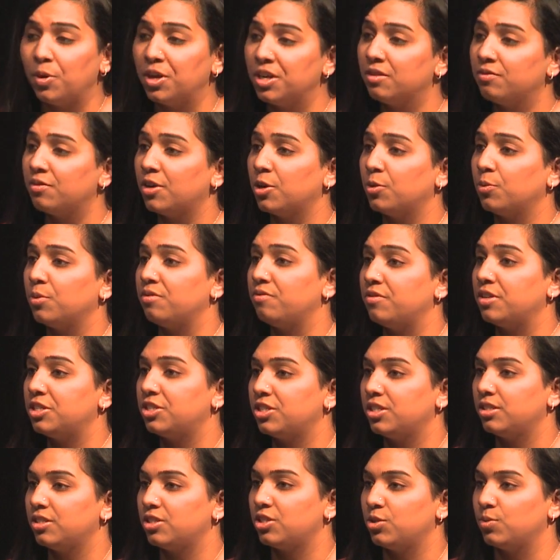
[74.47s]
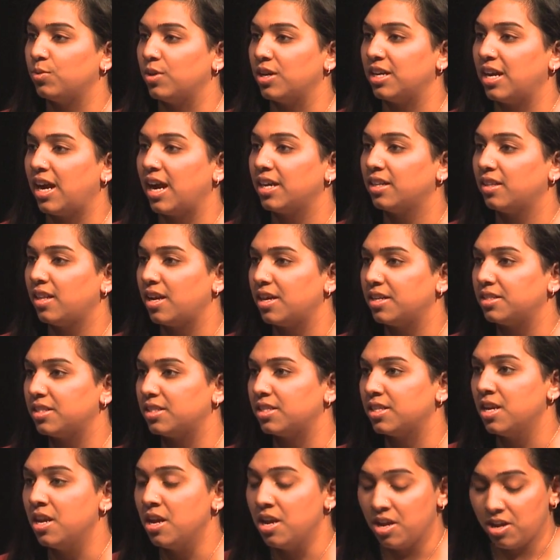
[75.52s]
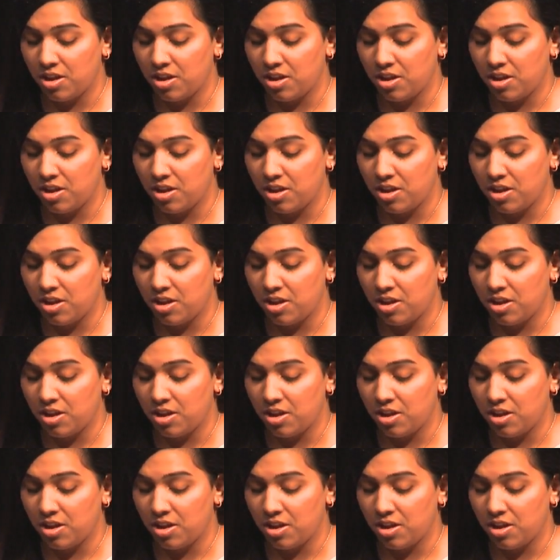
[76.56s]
One of our revisions to our guidelines